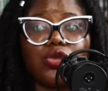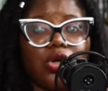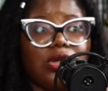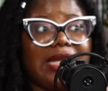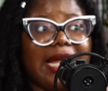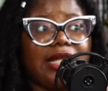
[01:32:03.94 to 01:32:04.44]

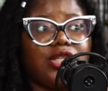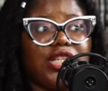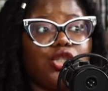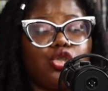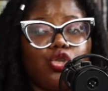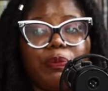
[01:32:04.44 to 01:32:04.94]
on like
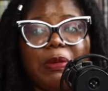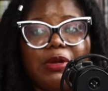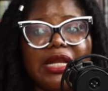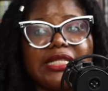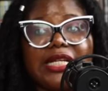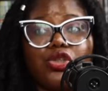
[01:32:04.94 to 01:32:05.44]
these two people
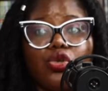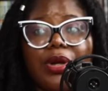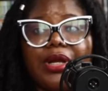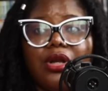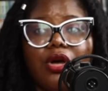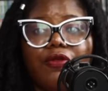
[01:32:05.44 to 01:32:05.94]
that are so
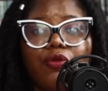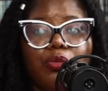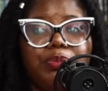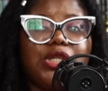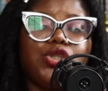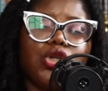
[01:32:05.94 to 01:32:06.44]
in love would
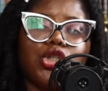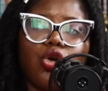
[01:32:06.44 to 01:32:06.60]
be such